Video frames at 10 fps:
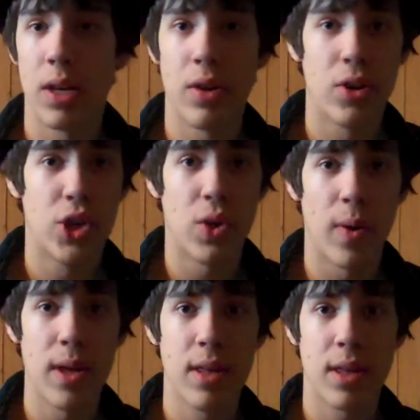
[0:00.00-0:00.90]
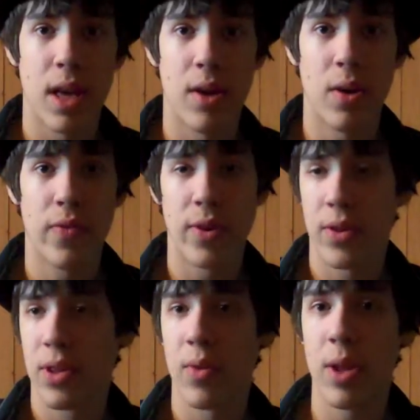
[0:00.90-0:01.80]
your choice. I don't know, if you're a
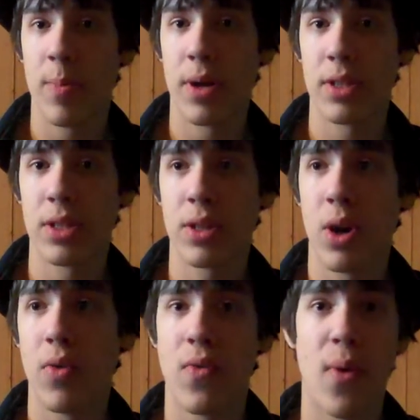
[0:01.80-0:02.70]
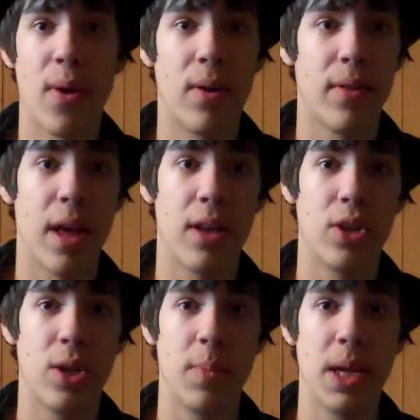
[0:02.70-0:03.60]
Sony person, go for the
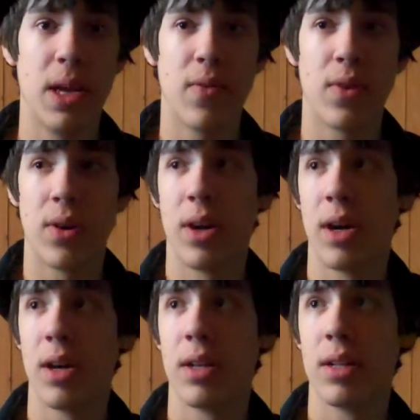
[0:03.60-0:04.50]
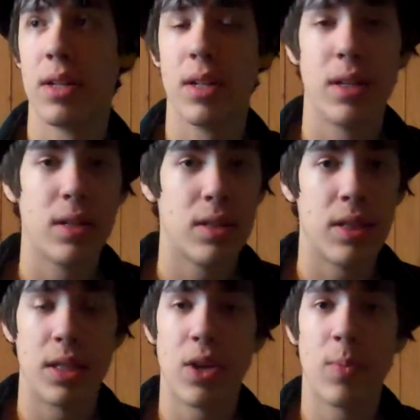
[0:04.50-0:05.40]
NGP. If you're a
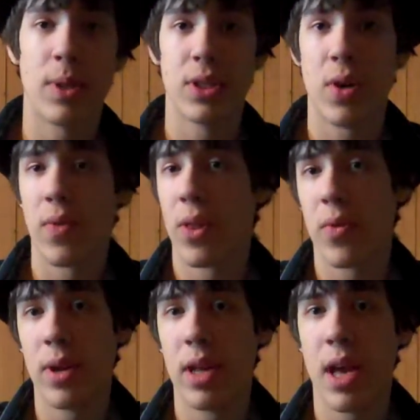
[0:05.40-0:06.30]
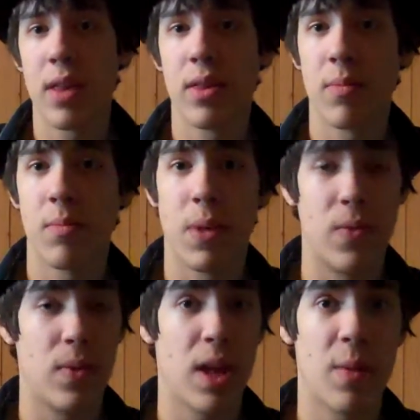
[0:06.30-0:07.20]
Nintendo person, go for the 3DS.
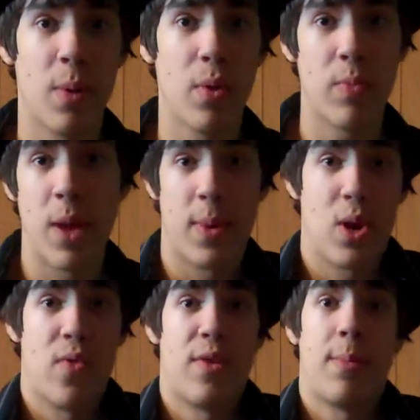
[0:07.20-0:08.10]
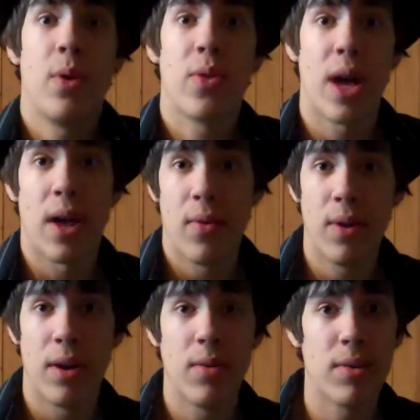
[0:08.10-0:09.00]
If you like both, maybe go for both. I don't
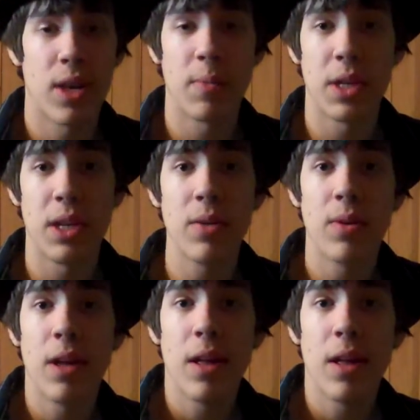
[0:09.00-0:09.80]
know. It's up to you.